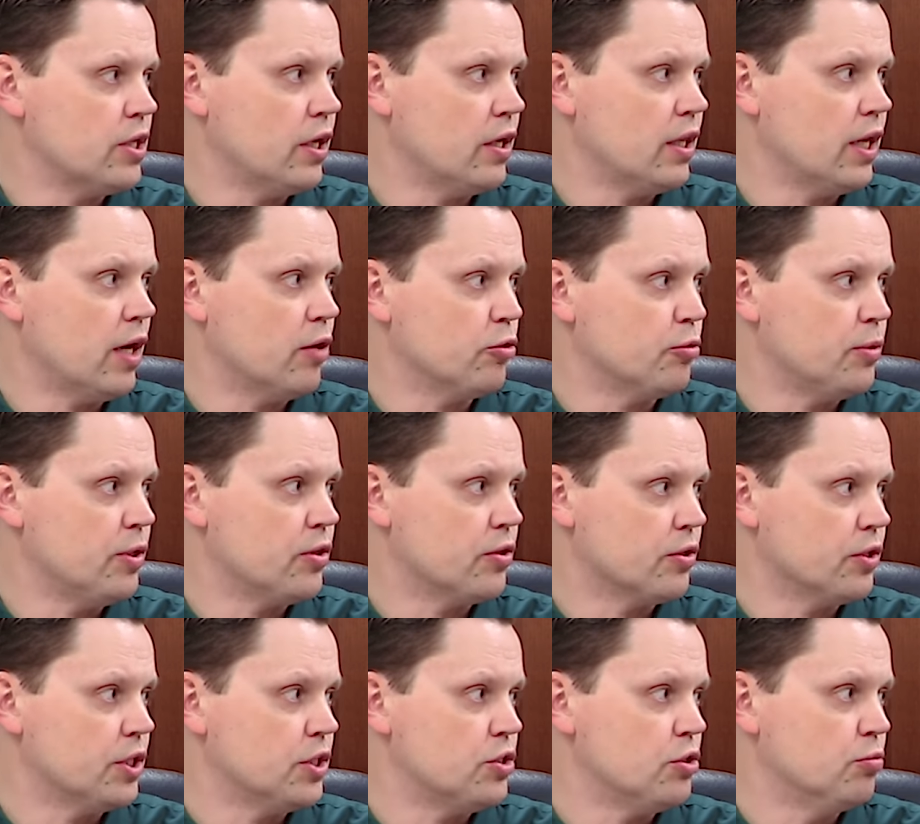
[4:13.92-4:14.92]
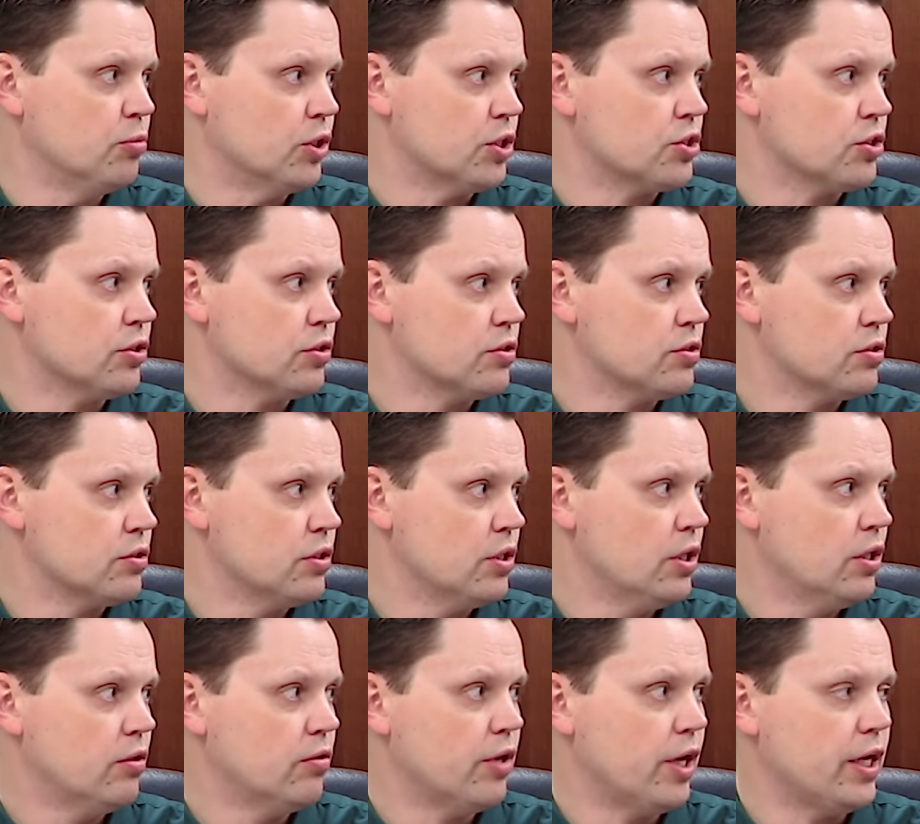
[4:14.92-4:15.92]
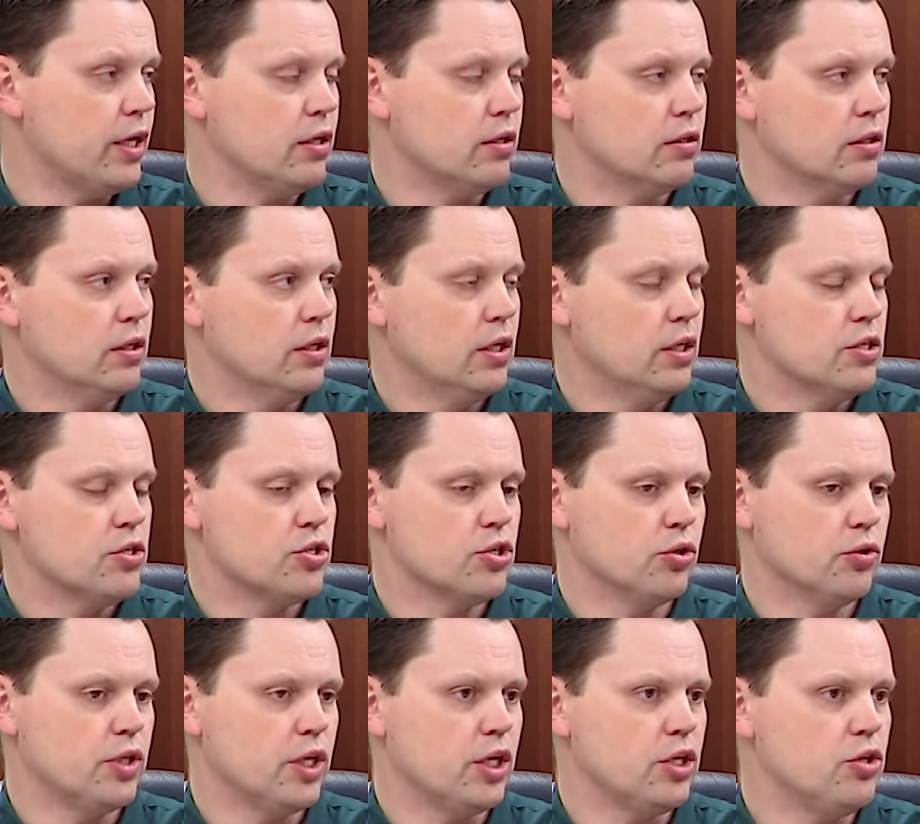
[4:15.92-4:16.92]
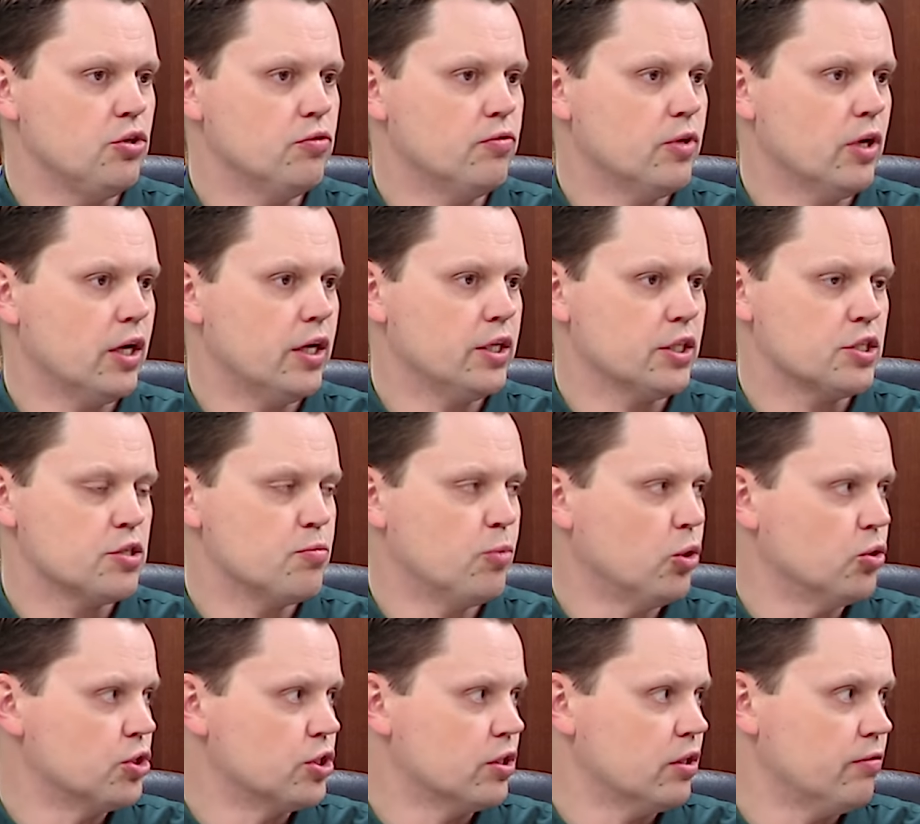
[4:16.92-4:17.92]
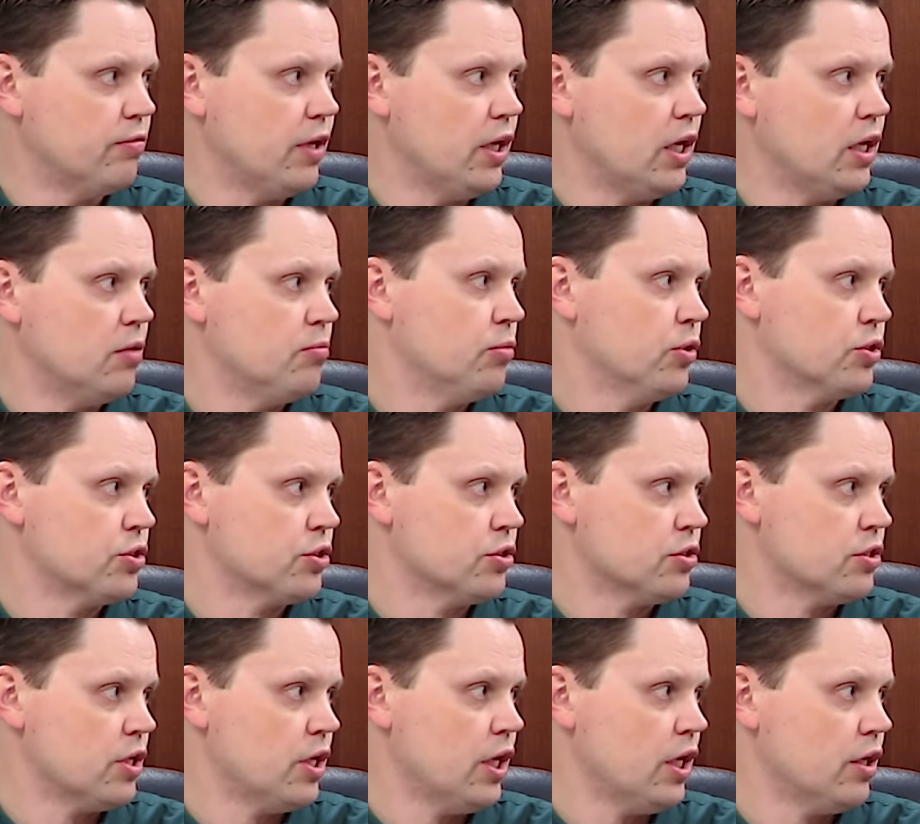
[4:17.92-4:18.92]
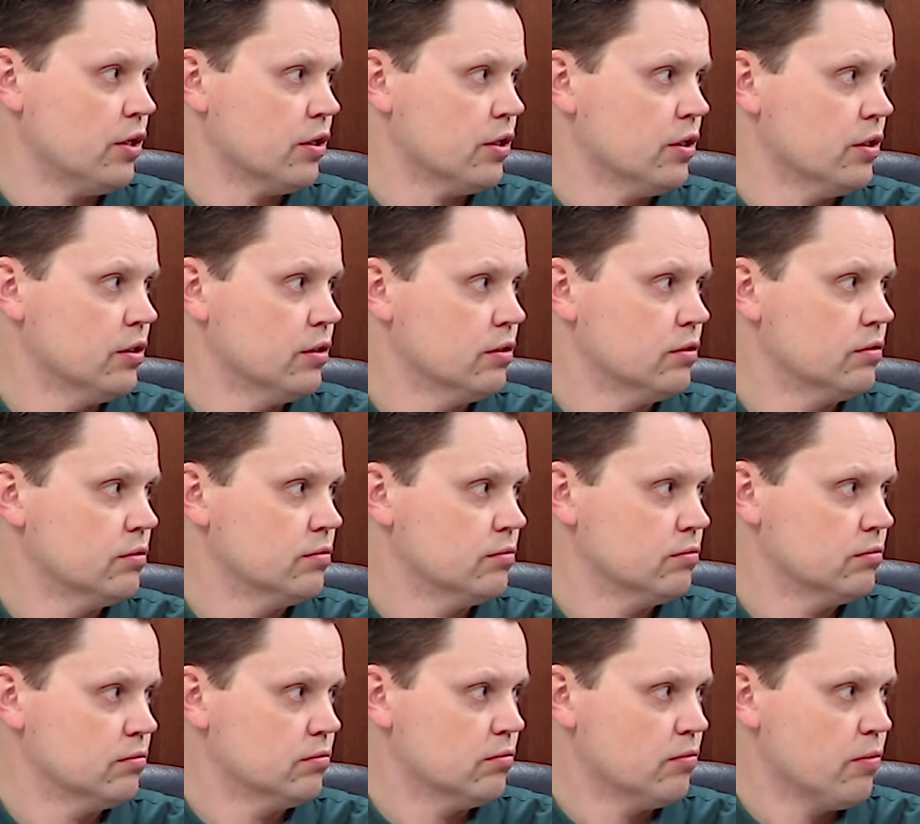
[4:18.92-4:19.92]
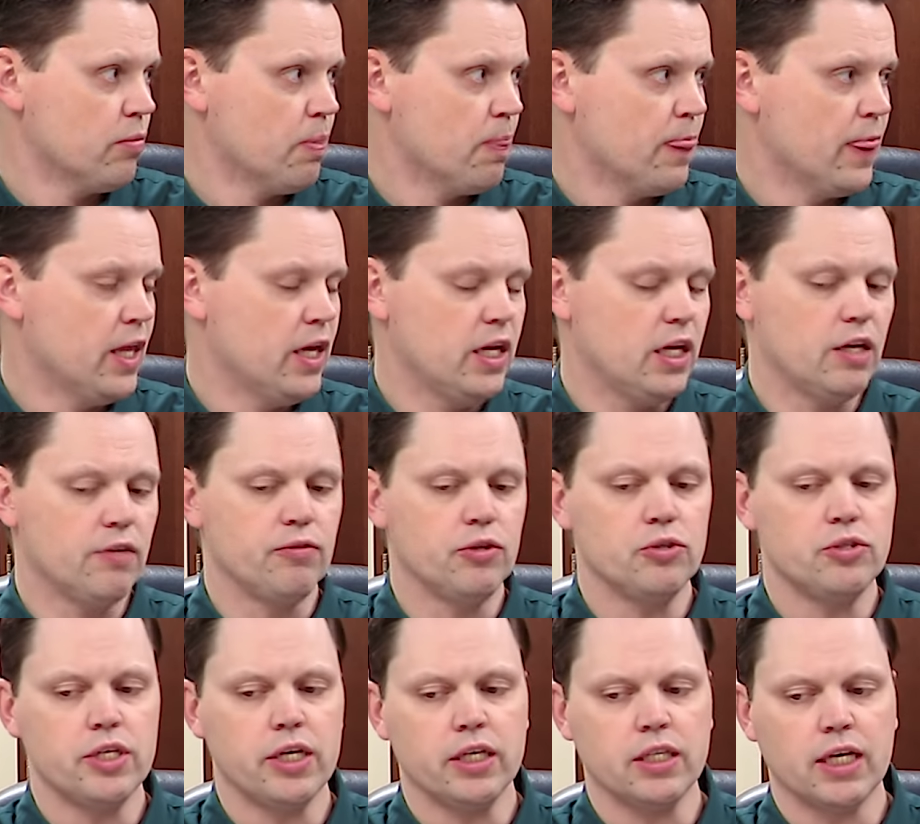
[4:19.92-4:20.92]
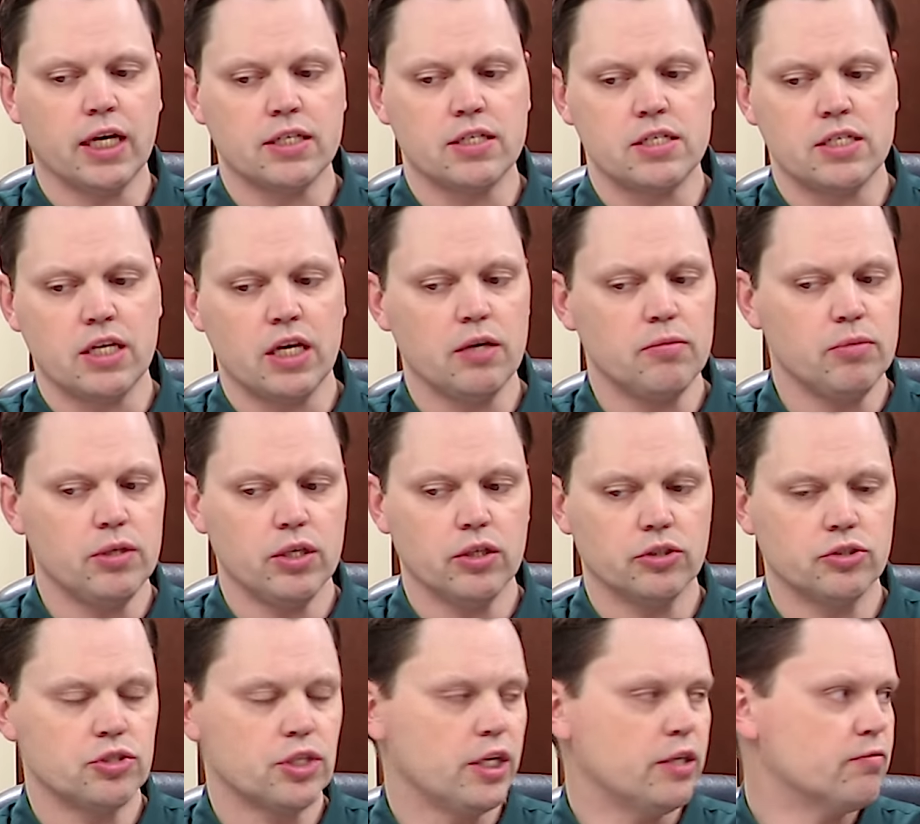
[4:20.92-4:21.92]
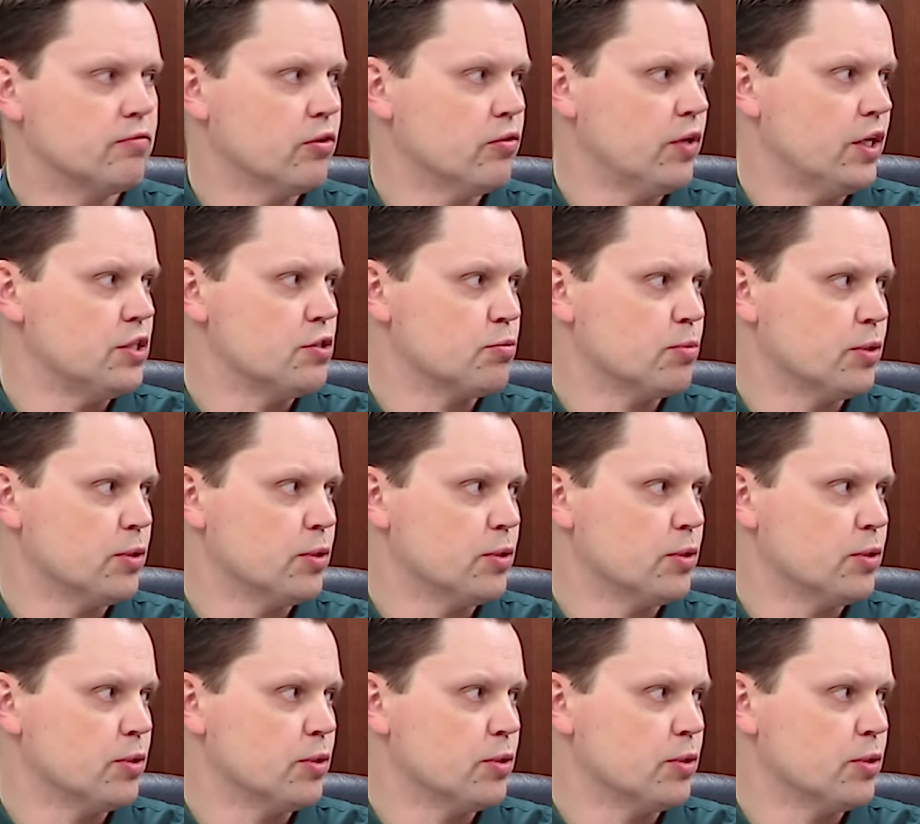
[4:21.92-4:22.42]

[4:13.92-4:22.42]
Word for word: of that would be 32 bushels. Right. Right? So then you've got an exposure of 8 bushels an acre. If you take that same yield trend for red